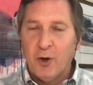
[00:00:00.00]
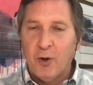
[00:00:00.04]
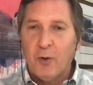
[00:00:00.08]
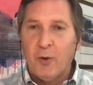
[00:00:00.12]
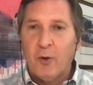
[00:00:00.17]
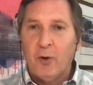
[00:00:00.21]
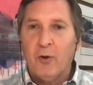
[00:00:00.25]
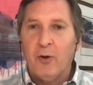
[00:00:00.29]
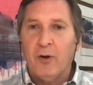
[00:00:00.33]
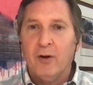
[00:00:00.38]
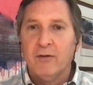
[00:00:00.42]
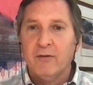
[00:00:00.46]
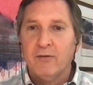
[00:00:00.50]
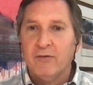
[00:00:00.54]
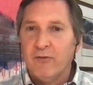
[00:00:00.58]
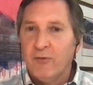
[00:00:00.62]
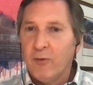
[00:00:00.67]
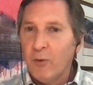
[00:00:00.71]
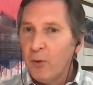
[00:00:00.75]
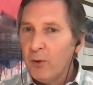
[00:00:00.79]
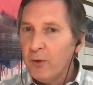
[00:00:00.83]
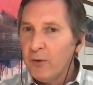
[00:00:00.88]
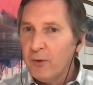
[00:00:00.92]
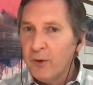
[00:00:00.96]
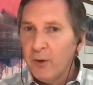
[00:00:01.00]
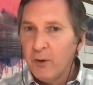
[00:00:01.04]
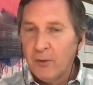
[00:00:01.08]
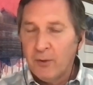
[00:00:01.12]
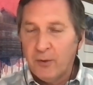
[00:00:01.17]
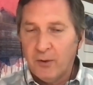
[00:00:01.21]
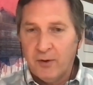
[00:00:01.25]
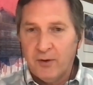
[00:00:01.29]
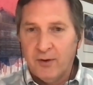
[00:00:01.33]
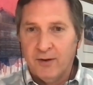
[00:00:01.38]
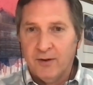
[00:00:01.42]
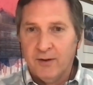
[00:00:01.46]
owner and fourth
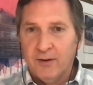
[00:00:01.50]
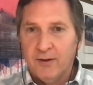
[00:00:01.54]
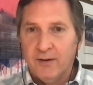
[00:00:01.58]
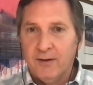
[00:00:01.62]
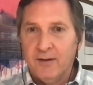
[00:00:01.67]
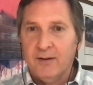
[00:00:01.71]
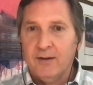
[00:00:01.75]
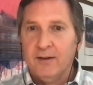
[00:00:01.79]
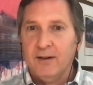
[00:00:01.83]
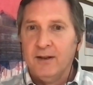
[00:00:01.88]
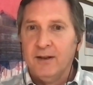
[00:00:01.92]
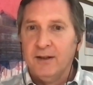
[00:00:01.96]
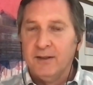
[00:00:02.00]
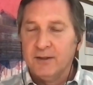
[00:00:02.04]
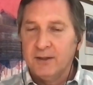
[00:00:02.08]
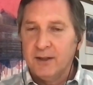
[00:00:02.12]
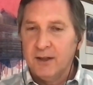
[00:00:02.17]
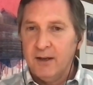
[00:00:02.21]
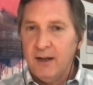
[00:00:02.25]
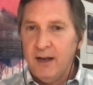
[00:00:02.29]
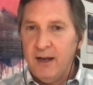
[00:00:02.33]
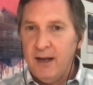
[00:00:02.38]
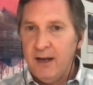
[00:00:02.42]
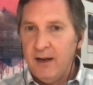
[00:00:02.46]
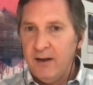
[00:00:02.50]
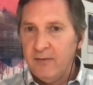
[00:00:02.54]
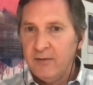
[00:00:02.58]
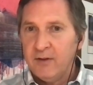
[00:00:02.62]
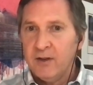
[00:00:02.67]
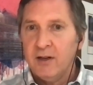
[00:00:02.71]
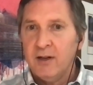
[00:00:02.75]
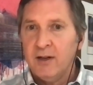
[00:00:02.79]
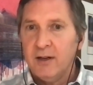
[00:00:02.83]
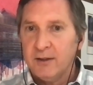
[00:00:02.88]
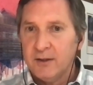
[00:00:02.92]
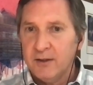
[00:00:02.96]
owner is going to have
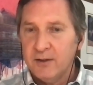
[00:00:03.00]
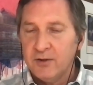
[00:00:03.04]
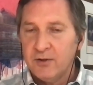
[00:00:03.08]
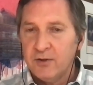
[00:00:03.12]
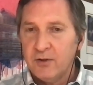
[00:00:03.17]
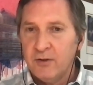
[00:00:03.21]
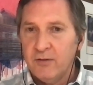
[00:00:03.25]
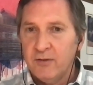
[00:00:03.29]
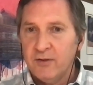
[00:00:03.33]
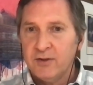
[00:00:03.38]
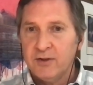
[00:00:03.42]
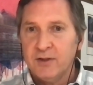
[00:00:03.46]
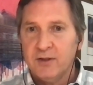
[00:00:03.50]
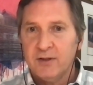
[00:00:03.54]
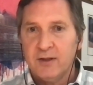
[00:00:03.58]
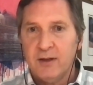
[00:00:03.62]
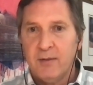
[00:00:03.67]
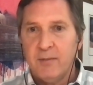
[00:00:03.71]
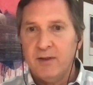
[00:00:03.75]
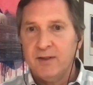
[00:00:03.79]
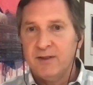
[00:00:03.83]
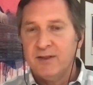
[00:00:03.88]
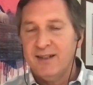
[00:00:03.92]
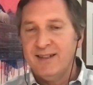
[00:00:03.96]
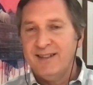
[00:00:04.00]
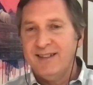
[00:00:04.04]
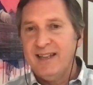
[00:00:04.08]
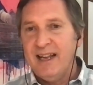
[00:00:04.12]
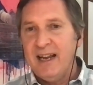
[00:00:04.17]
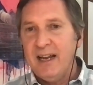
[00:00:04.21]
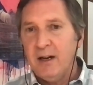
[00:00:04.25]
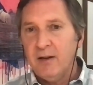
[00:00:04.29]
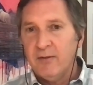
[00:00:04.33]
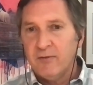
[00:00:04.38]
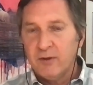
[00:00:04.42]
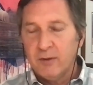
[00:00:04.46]
connected services. That means the
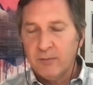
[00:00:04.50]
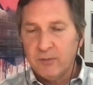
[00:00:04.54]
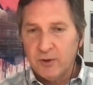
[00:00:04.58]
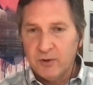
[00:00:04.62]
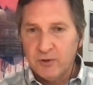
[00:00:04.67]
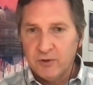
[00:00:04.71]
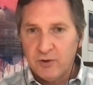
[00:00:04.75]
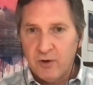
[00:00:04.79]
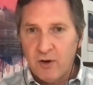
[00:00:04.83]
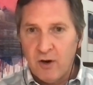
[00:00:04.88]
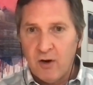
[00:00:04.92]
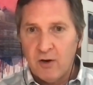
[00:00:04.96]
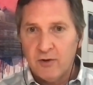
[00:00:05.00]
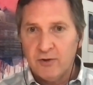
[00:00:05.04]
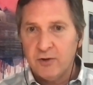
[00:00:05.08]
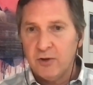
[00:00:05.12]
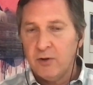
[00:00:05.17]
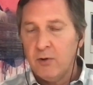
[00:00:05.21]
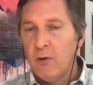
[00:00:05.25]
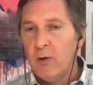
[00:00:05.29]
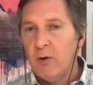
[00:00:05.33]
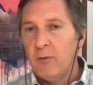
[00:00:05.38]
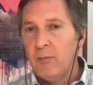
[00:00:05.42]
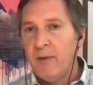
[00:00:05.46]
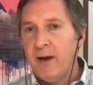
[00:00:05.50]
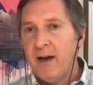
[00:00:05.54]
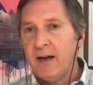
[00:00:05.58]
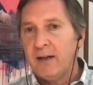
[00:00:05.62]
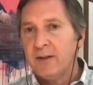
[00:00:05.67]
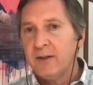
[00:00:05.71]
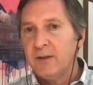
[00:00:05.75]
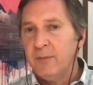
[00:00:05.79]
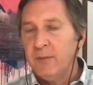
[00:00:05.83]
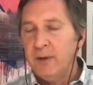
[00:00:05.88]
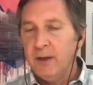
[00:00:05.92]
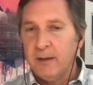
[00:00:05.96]
data from those cars are going
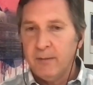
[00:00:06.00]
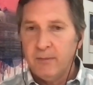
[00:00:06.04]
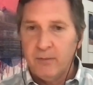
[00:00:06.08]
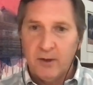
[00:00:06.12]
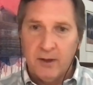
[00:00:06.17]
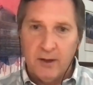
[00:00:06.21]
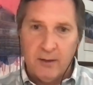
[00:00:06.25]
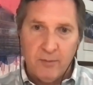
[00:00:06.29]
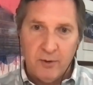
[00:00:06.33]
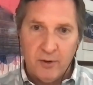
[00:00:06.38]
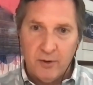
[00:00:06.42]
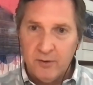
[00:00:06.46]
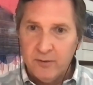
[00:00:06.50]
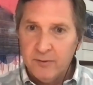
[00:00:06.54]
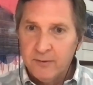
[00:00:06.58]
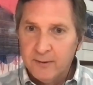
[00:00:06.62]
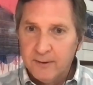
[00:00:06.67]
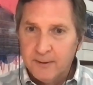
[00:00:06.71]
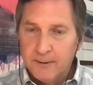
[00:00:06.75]
back to BMW.